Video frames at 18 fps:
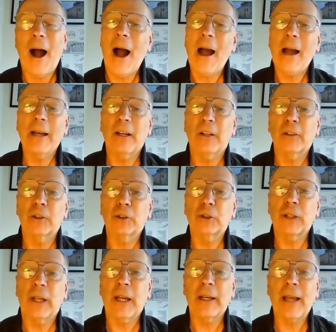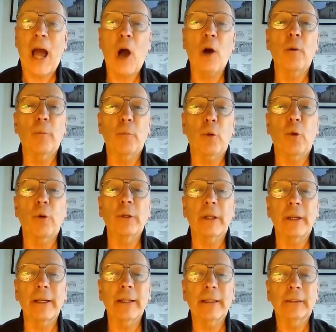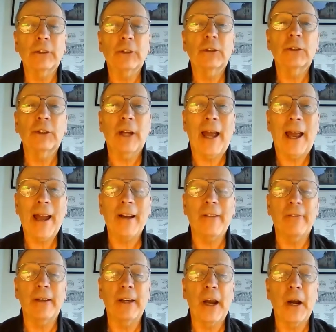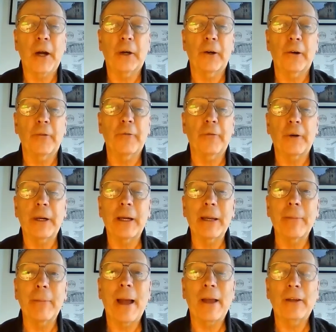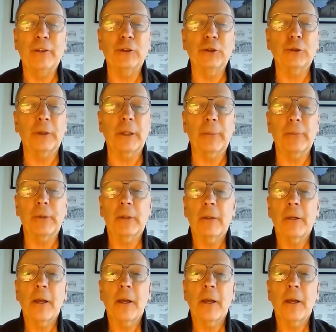I understand how important it is to have an error-free manuscript.